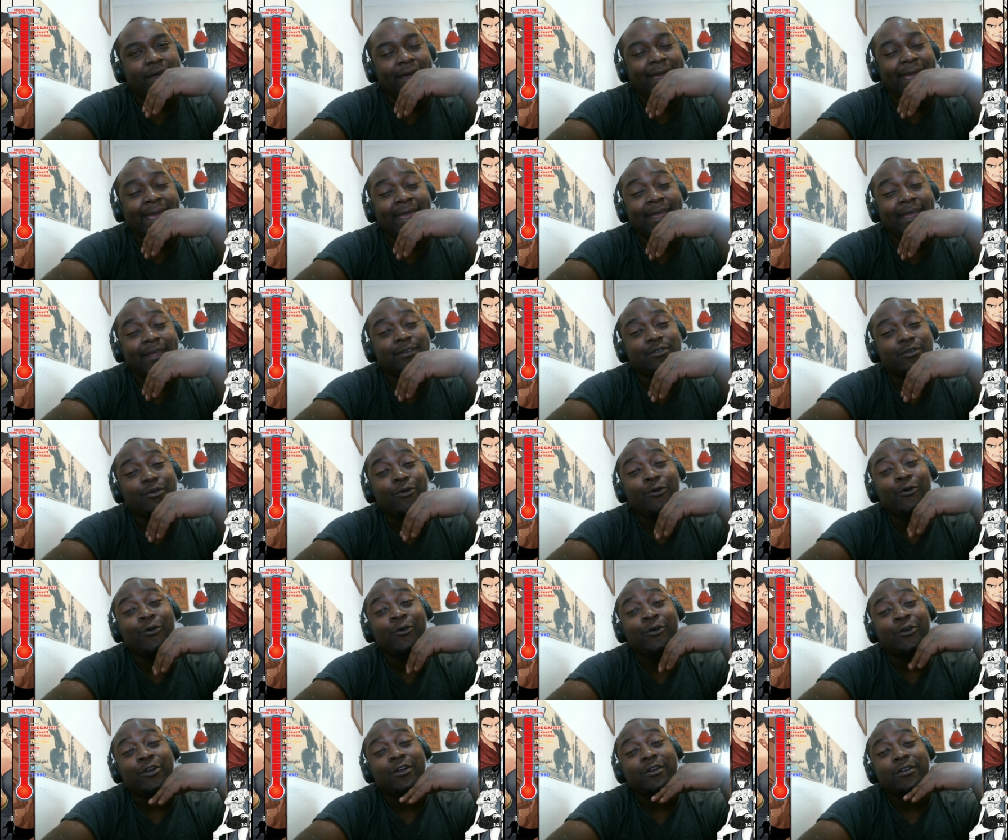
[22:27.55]
and
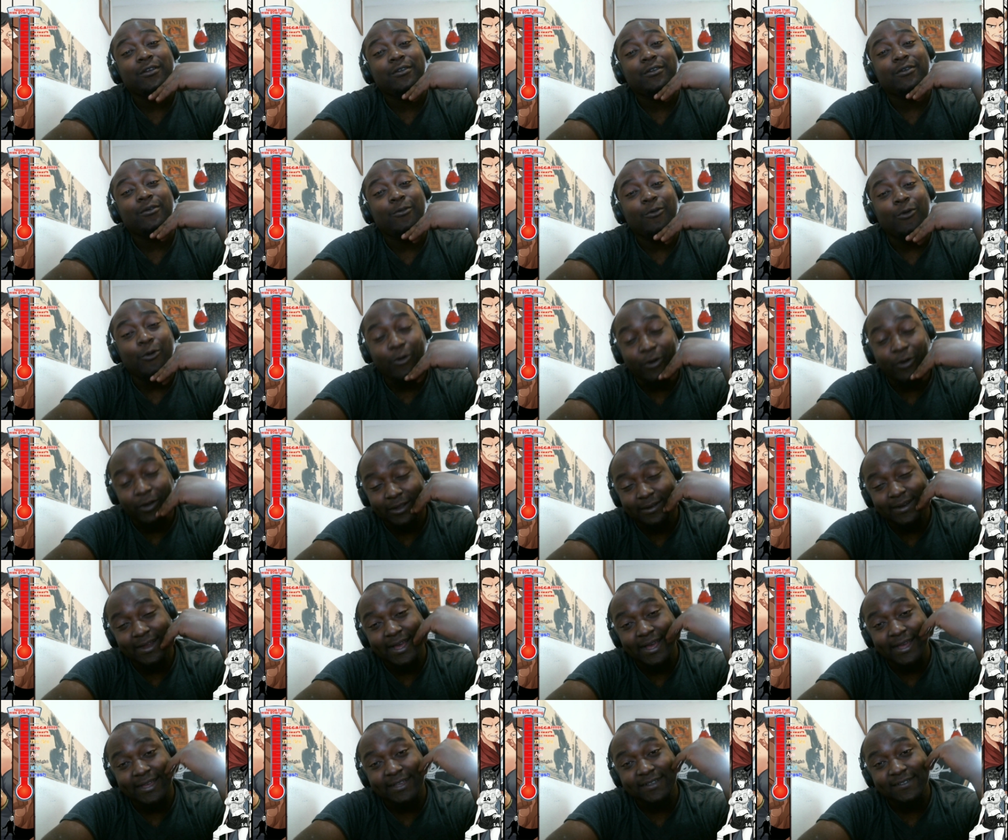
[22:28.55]
or
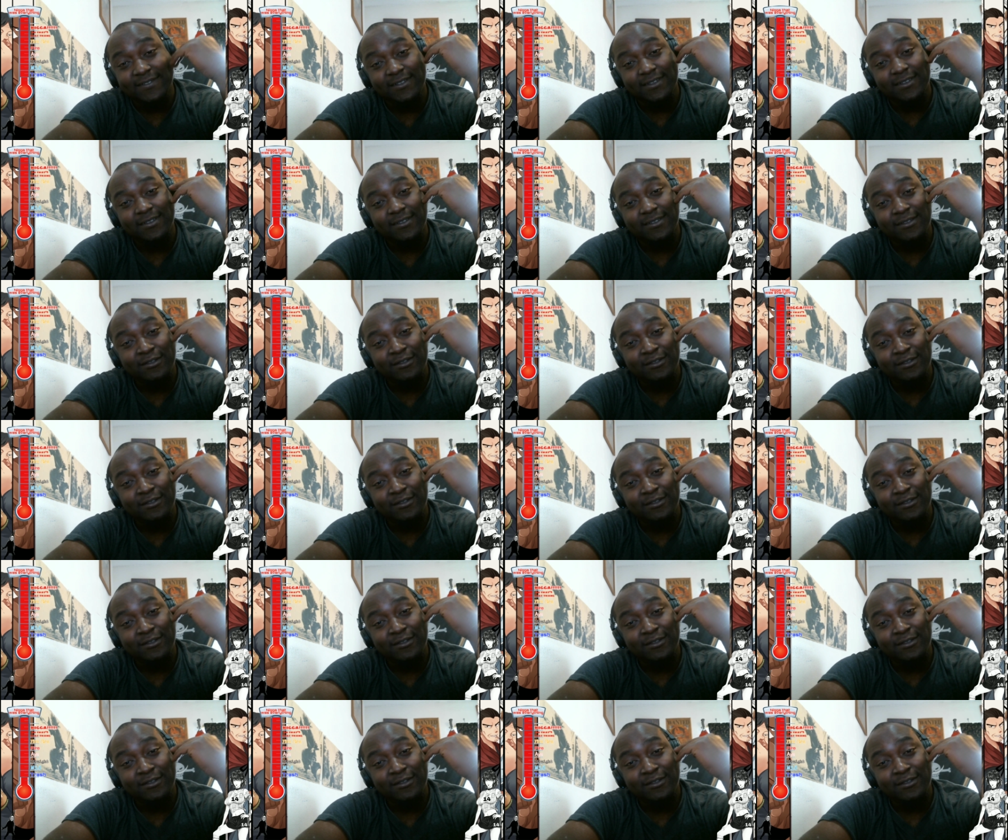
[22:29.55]
organized